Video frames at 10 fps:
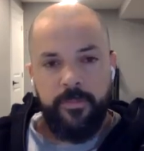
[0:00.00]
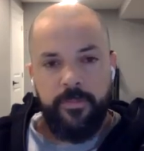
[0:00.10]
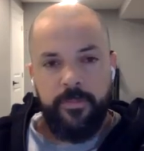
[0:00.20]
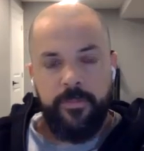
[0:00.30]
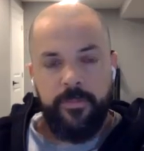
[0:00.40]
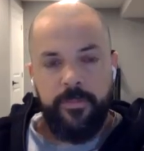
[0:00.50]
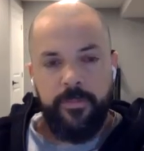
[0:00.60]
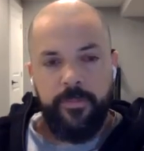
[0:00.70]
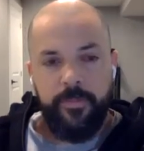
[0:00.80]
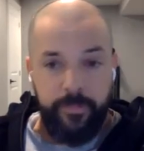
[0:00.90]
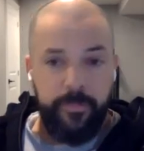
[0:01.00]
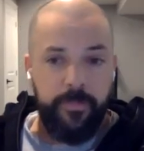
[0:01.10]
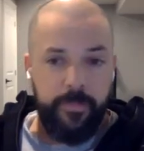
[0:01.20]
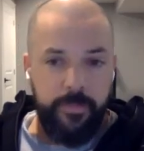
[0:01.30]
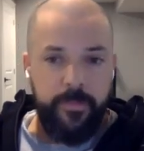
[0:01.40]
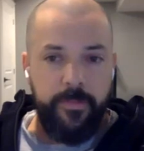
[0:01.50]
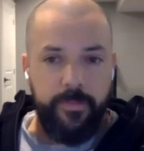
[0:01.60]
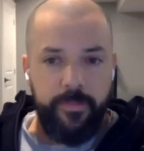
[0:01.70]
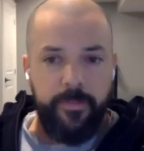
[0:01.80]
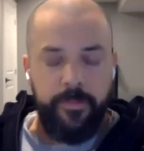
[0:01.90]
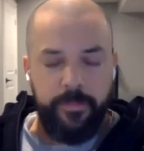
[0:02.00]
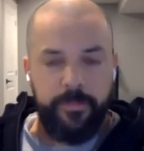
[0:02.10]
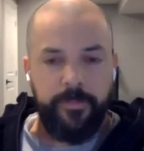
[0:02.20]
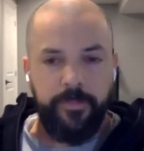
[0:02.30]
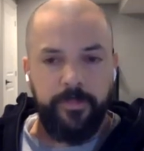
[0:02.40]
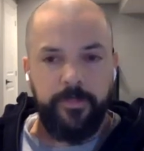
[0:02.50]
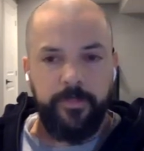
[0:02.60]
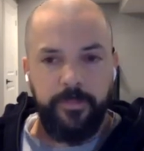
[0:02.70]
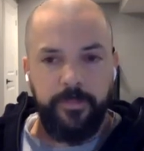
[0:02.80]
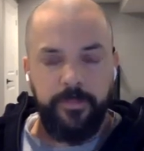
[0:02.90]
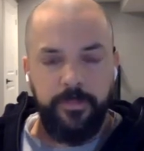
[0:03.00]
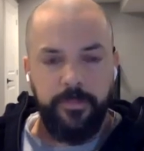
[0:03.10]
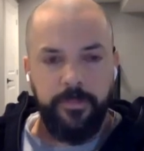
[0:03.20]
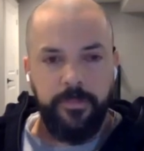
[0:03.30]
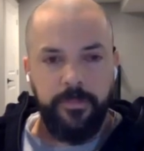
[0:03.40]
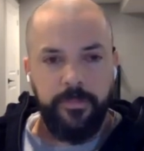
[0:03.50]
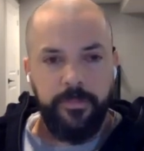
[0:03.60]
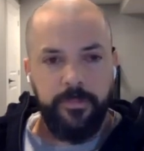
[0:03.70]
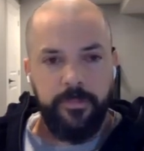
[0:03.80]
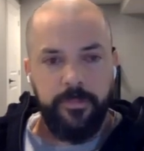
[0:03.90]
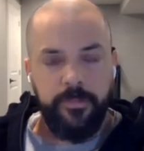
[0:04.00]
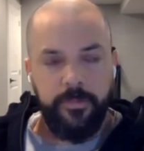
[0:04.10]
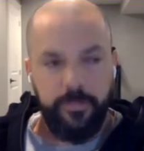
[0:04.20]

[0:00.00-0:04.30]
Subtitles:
No words are spoken by the person on screen.